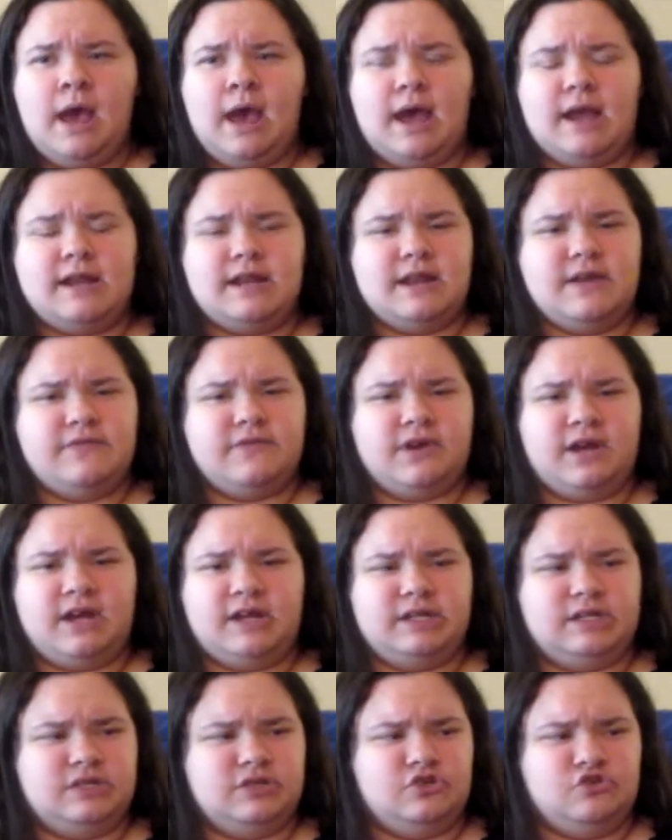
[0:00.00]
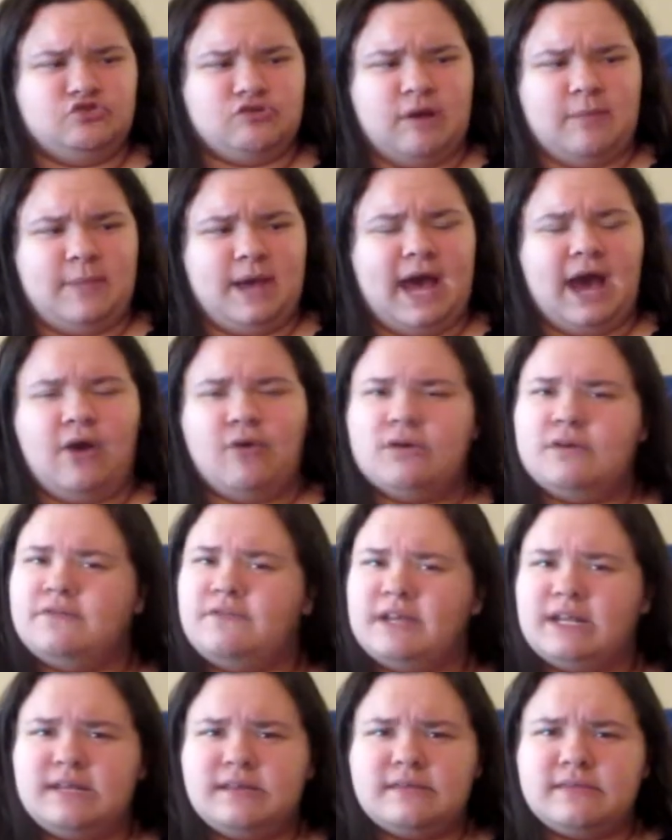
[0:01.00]
I'd never had to drop out of
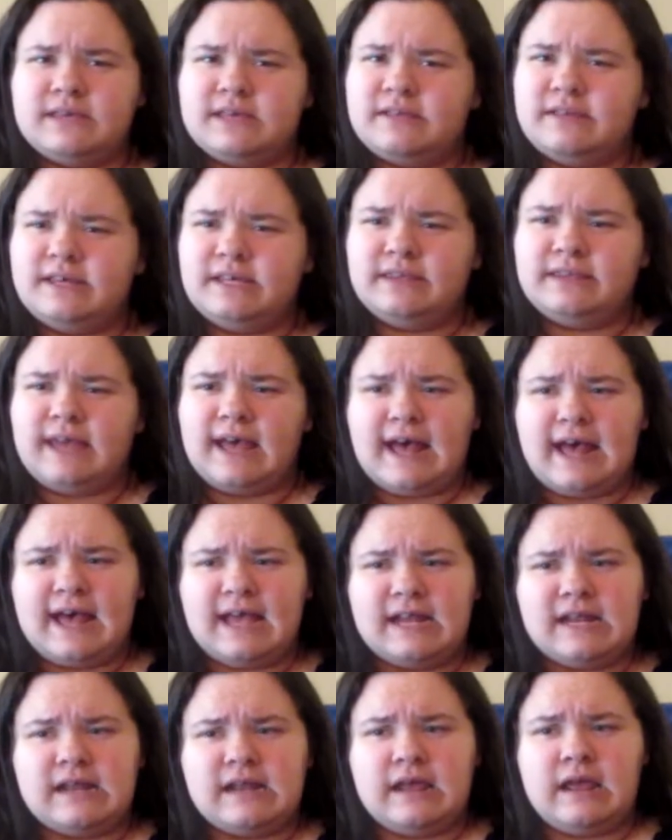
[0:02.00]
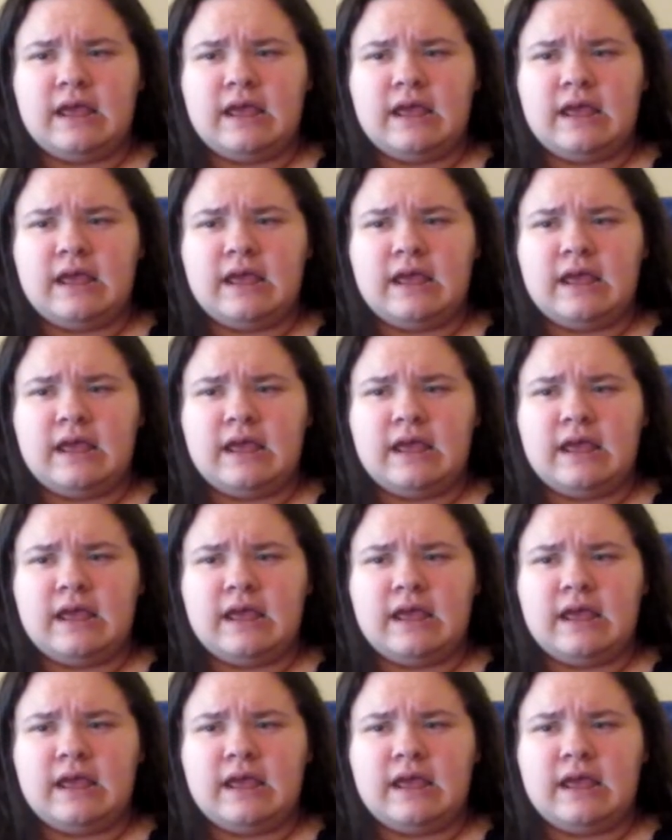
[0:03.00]
anything like that.